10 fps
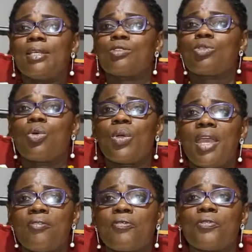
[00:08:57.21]
So
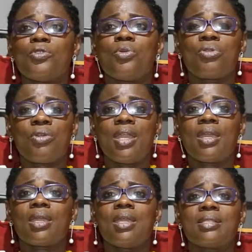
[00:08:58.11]
if you
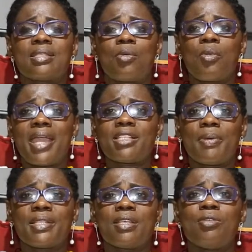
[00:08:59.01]
think he's the right
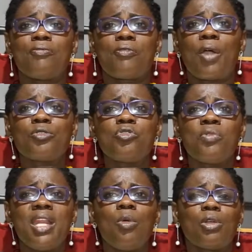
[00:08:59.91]
person you found, you
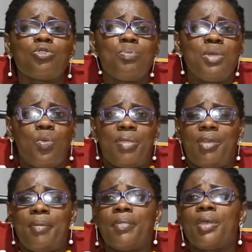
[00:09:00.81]
really want to be with
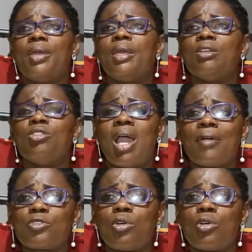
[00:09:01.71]
him, you have to